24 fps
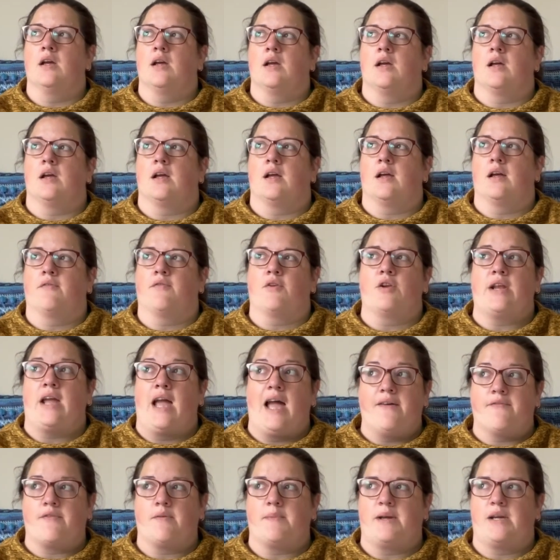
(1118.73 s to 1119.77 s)
I've only
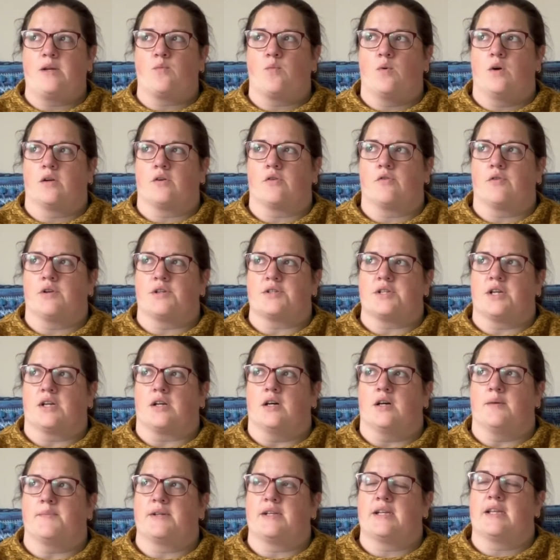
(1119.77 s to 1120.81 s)
ever made one crochet
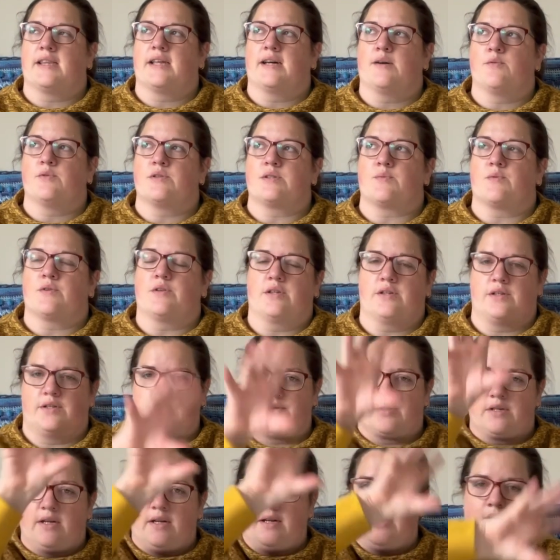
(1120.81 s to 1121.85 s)
garment, and that was one of
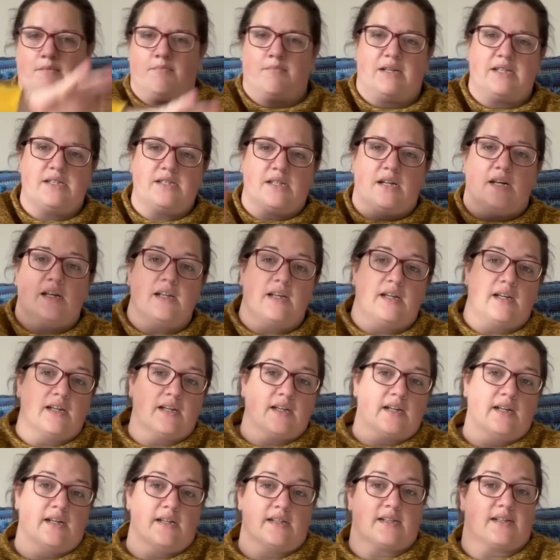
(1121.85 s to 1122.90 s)
those mandala
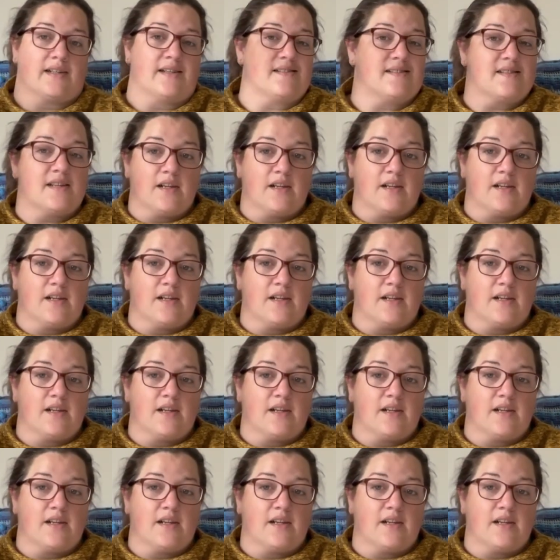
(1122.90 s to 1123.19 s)
cardigans.